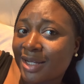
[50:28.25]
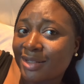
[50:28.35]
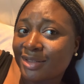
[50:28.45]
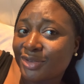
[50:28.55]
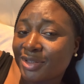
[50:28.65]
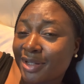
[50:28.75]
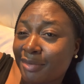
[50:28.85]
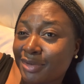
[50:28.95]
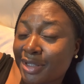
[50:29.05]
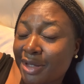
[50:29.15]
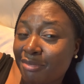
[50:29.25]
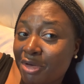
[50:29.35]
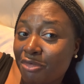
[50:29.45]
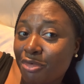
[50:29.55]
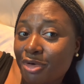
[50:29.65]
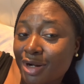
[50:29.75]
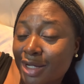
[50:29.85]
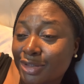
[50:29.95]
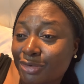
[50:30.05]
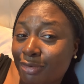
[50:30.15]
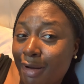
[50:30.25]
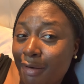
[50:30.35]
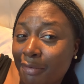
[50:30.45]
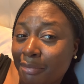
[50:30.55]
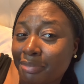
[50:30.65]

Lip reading: and they just came to give me one as well.